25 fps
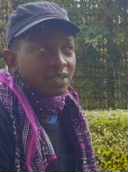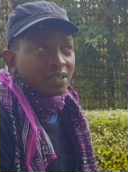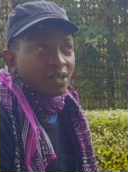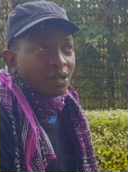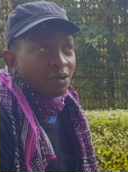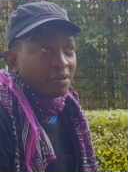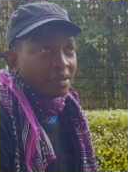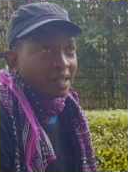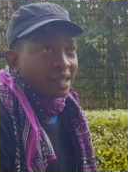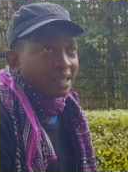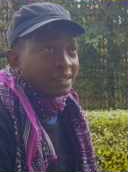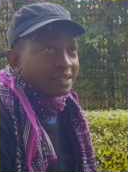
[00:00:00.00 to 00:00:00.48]
just
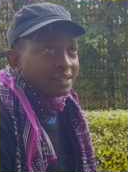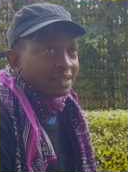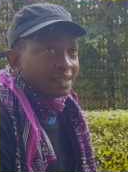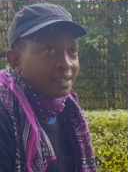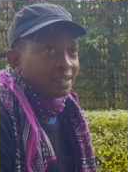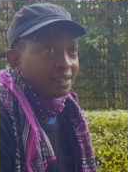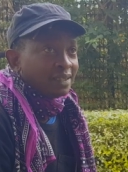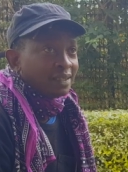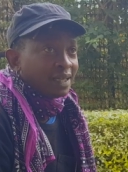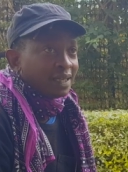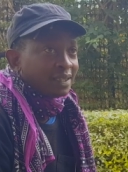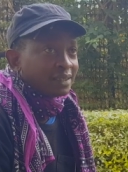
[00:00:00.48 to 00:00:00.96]
know that
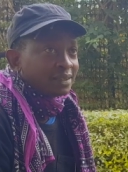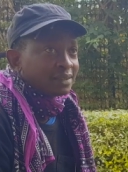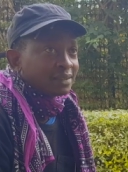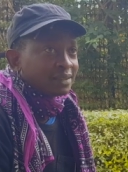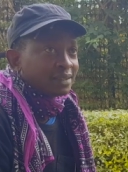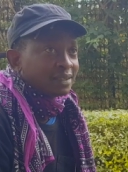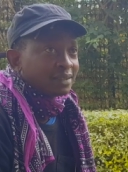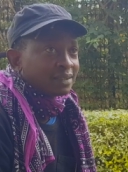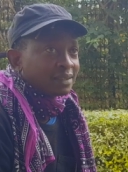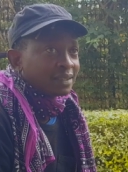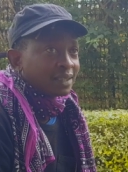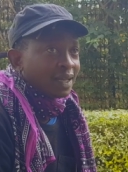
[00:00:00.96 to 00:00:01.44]
uh,
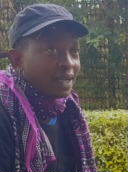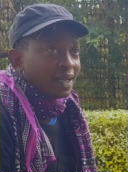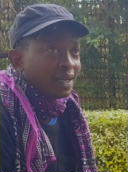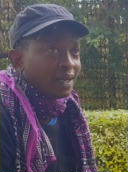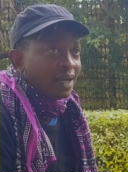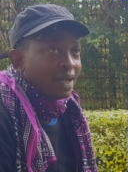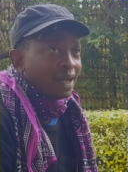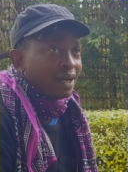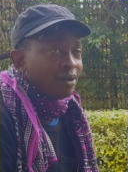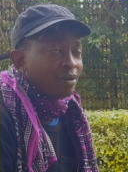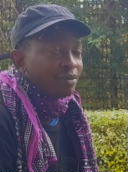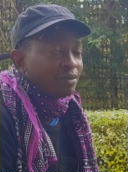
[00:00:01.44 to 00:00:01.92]
that's that's
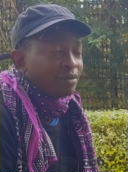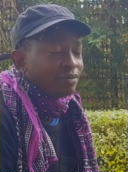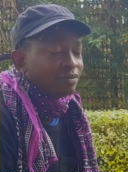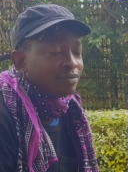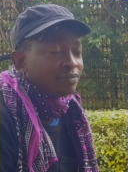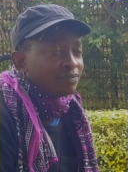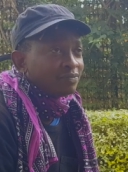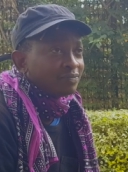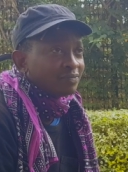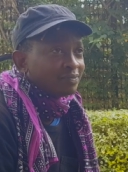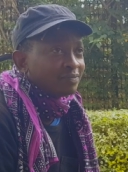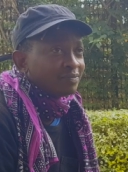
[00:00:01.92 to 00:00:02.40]
kind of how
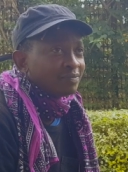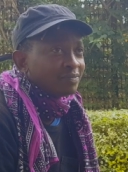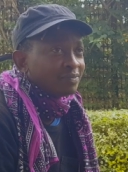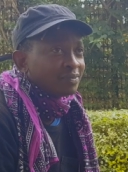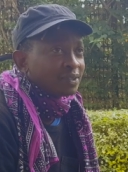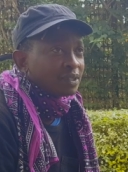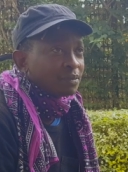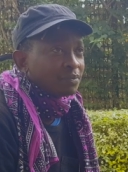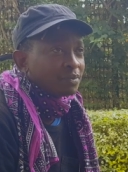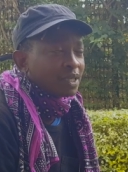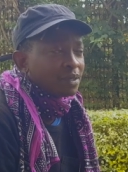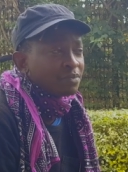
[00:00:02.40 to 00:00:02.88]

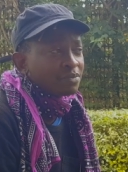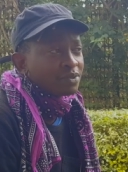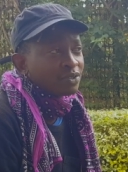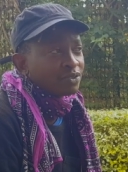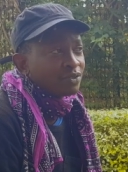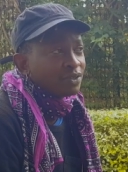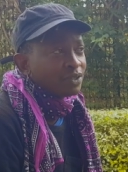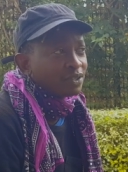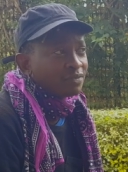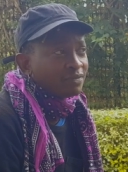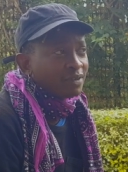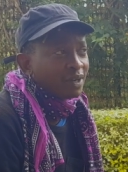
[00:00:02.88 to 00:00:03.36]
sometimes the
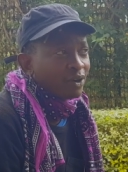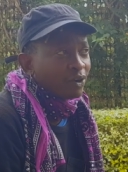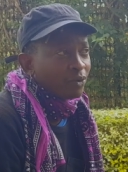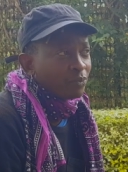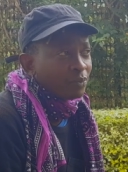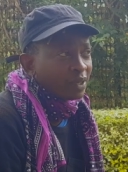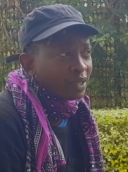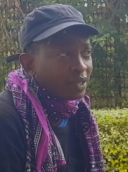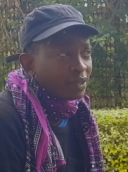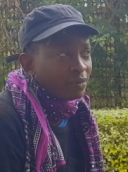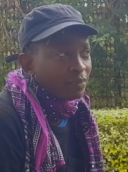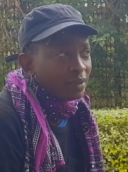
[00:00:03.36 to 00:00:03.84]
streets of
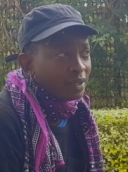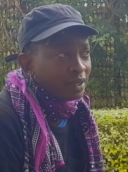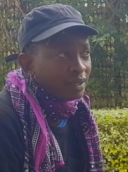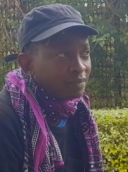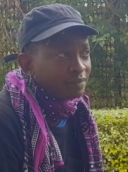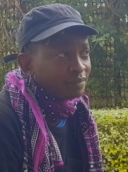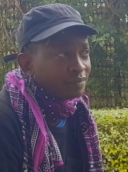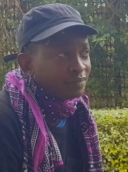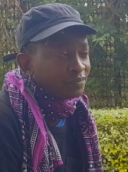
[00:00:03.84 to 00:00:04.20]
Nairobi can be.